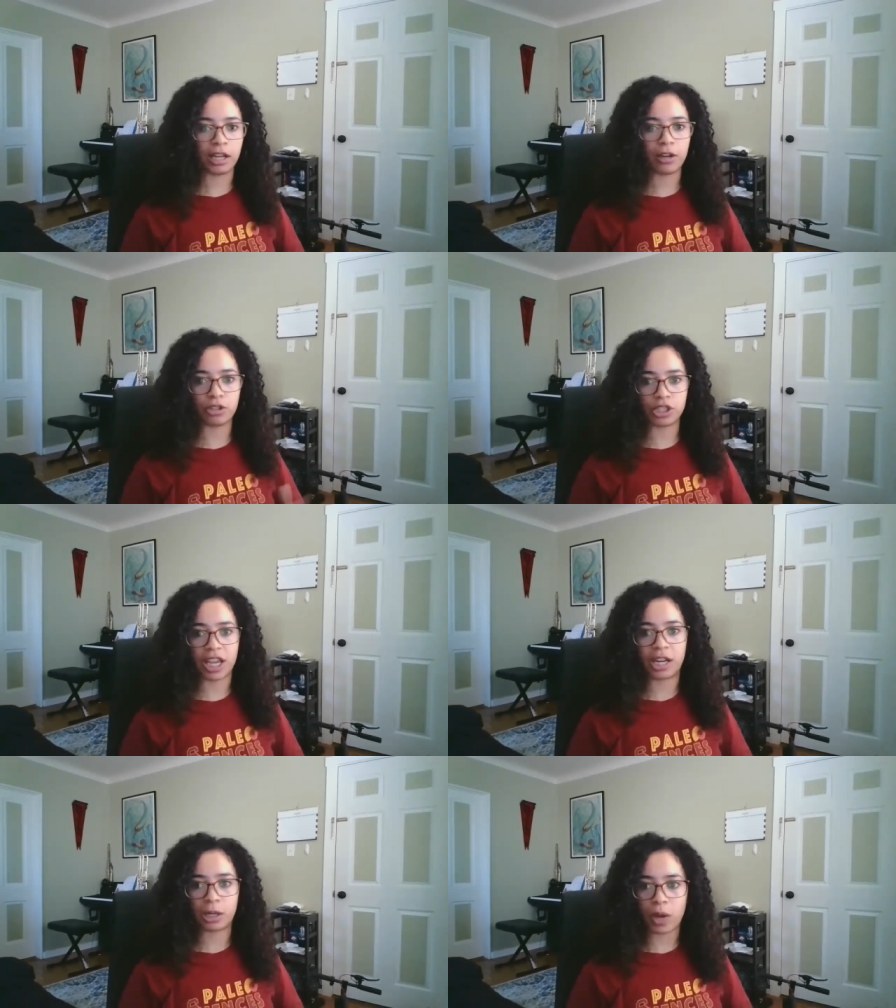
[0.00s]

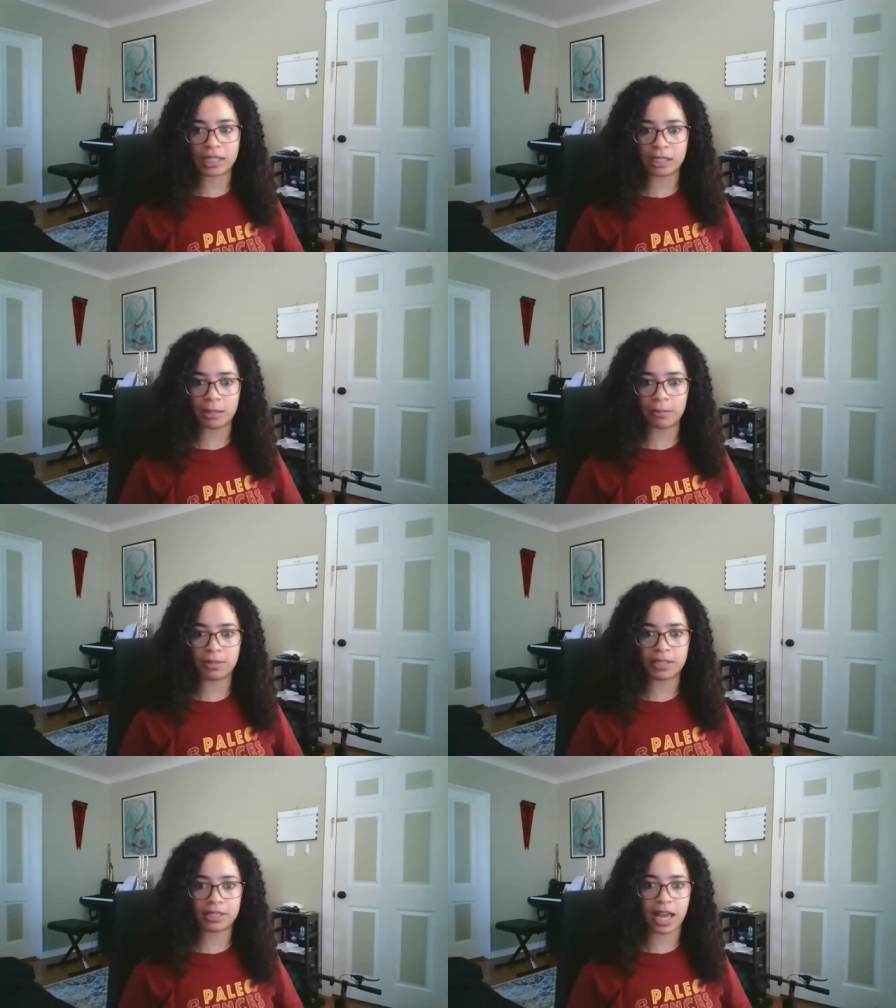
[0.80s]
oceanic
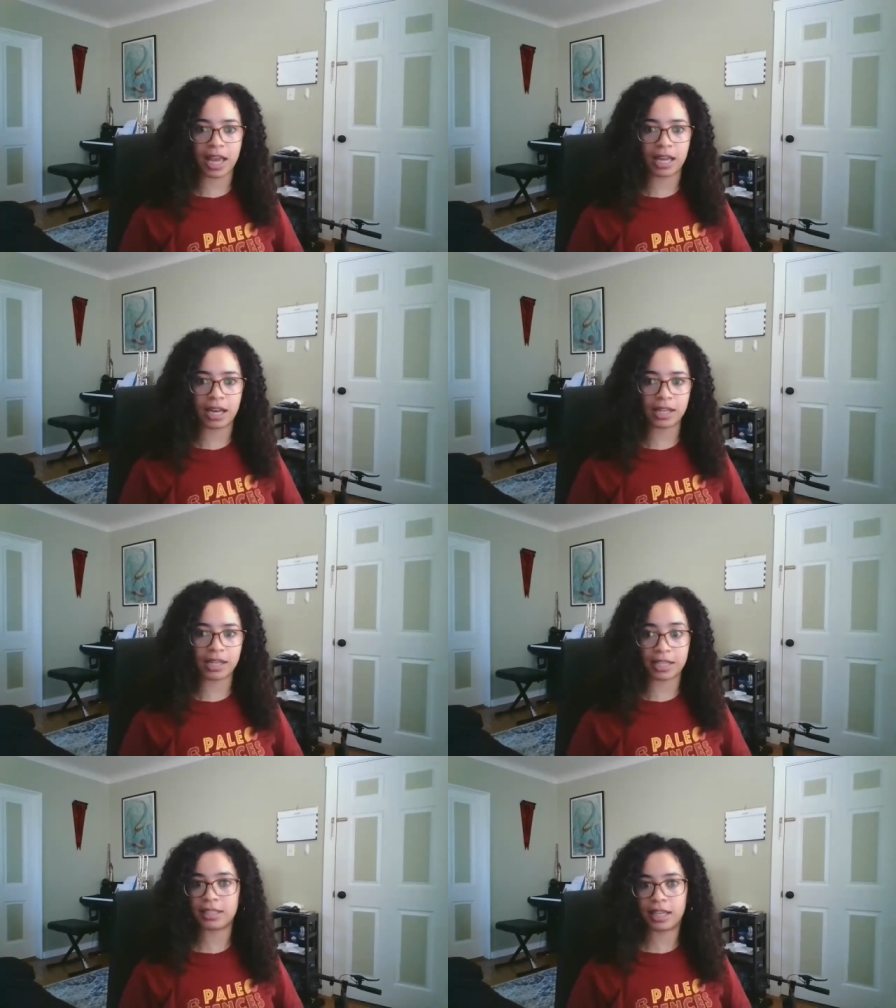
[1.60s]
whitetips, and
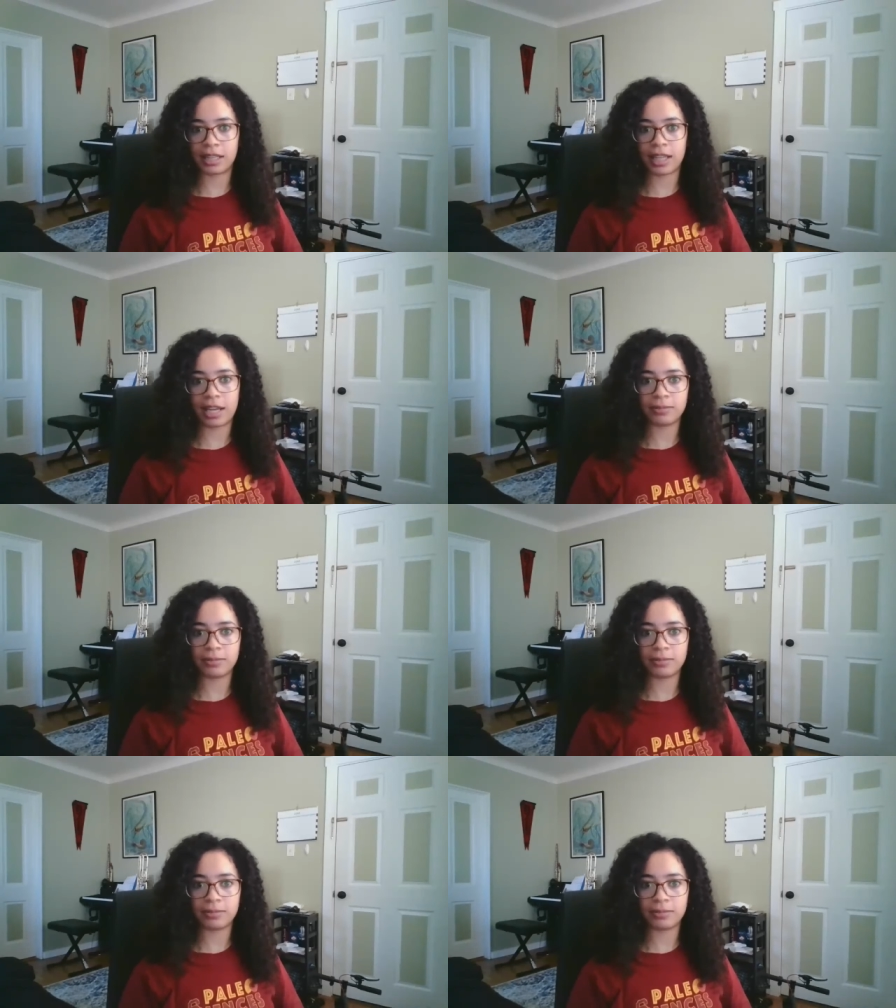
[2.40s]
things like that.